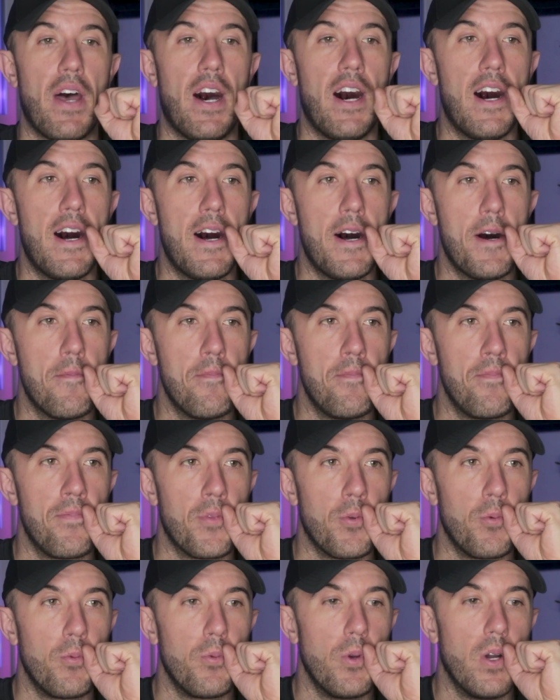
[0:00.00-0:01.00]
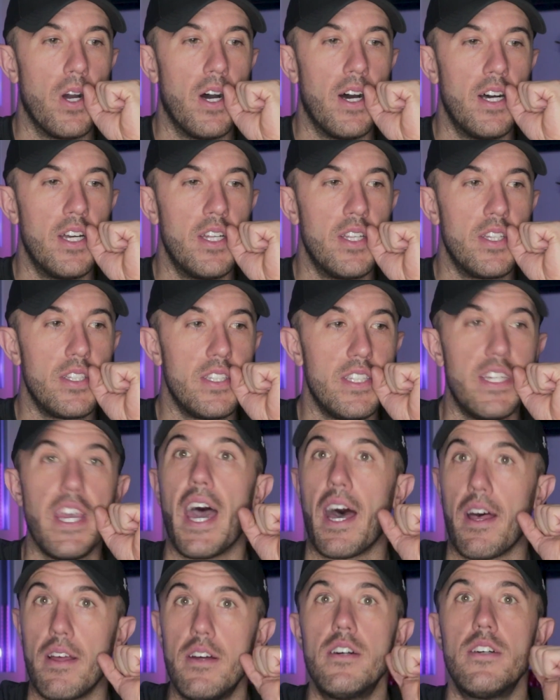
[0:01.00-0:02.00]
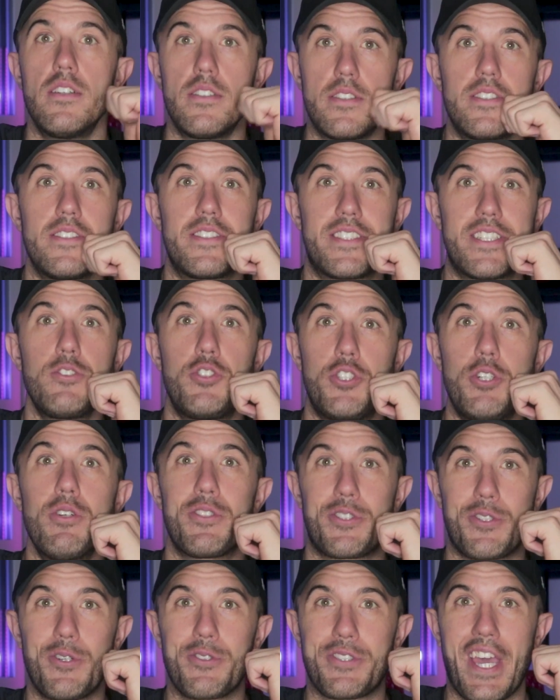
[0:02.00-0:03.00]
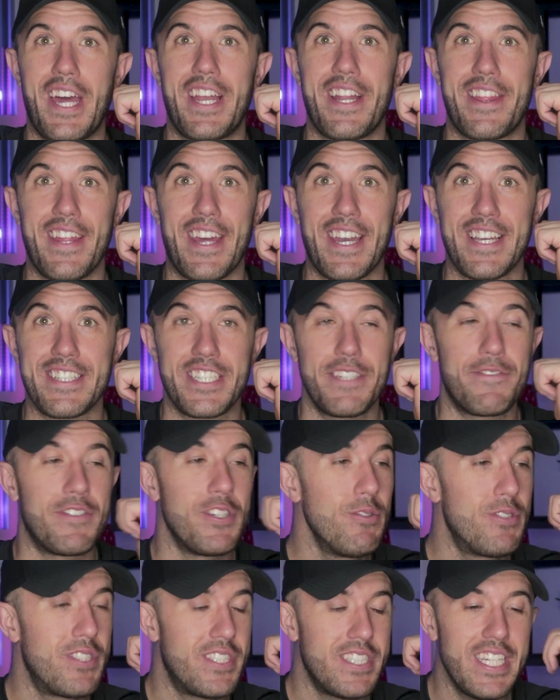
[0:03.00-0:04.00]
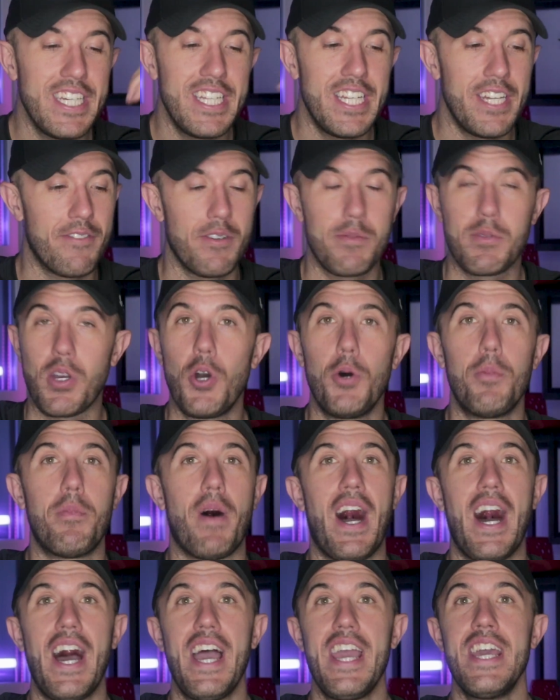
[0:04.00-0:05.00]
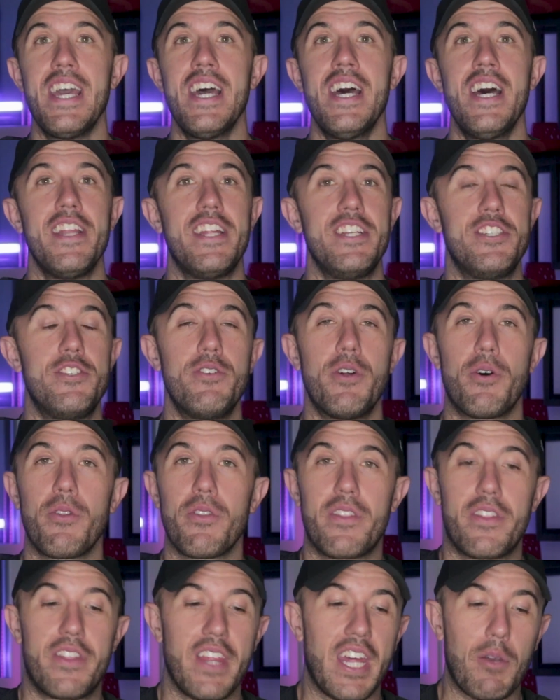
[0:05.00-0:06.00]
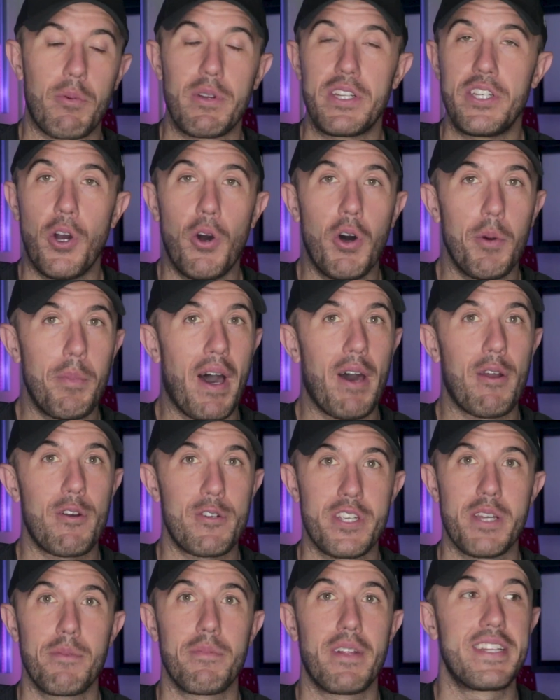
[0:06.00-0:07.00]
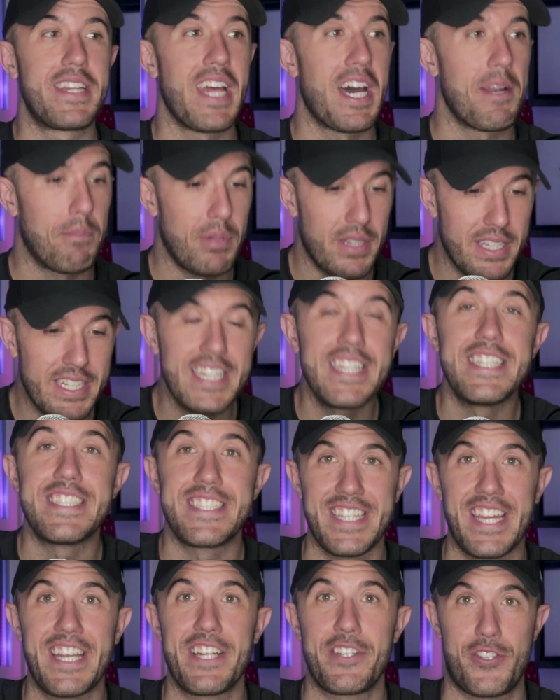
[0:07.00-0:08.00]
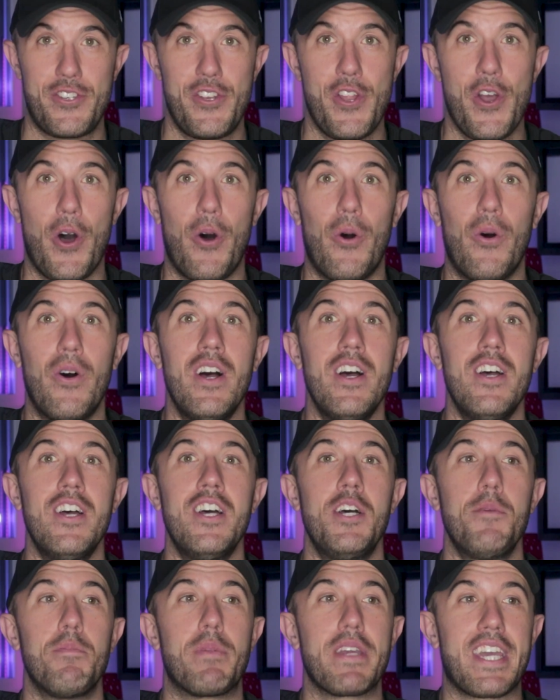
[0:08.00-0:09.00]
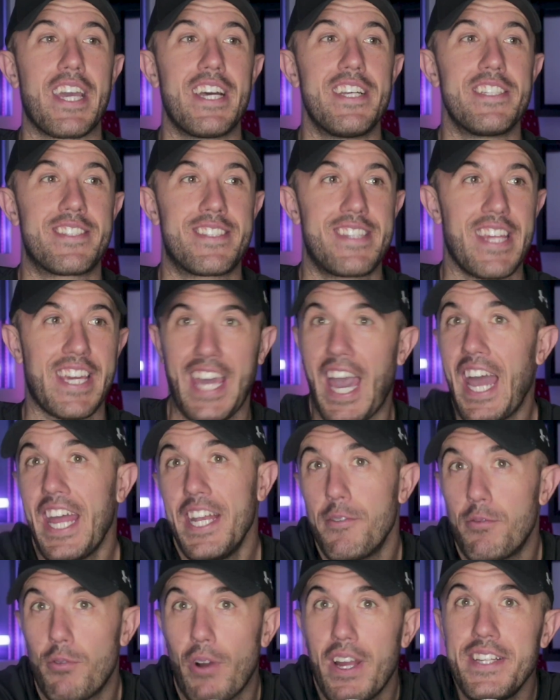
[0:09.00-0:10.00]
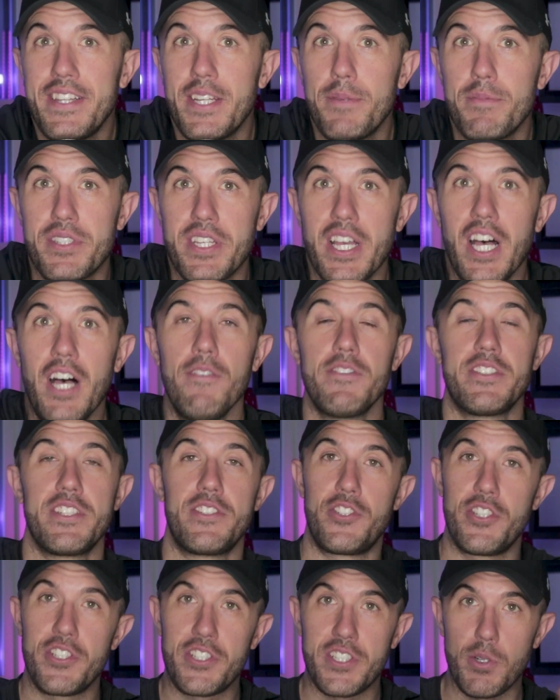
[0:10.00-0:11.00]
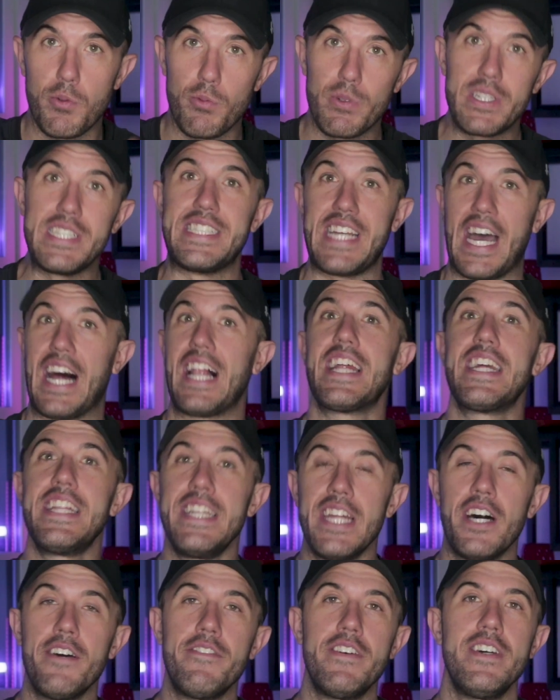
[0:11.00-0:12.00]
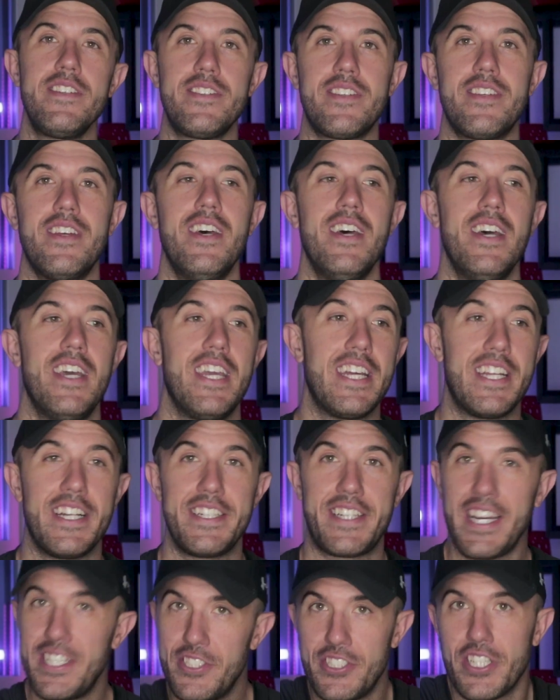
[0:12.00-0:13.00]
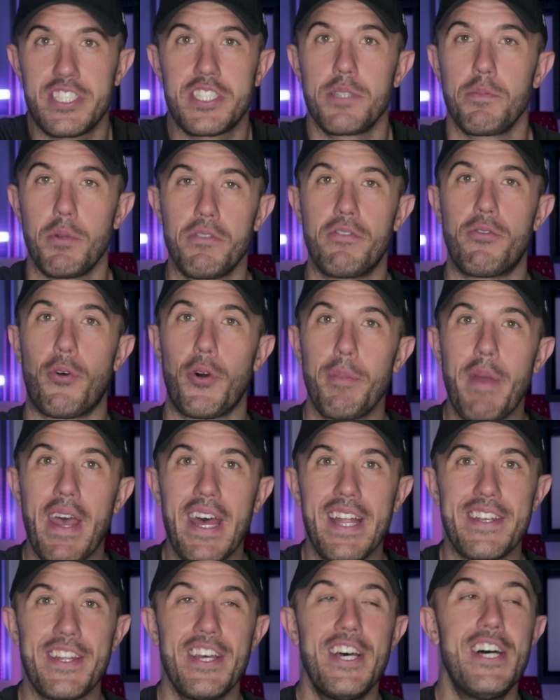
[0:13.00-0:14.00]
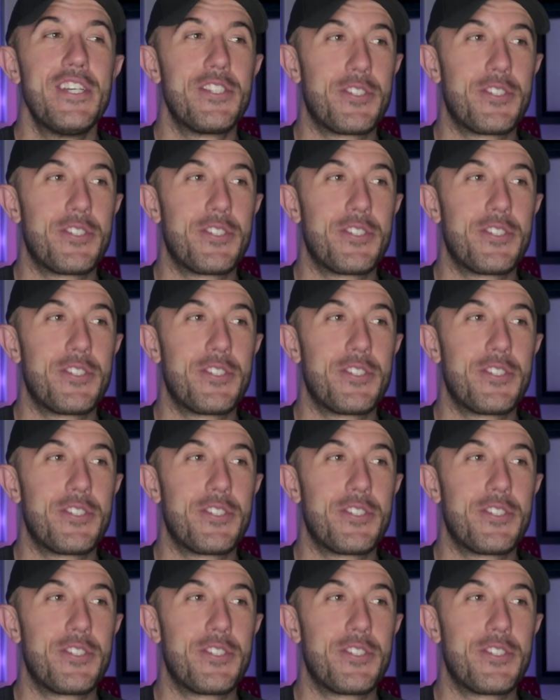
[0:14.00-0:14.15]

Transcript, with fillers: Yeah. So shoot us those kind of things. If you see any of them go by that you don't think we know about or something like that, please let us know, because they kind of write themselves. It's just a retelling of it in a digestible format.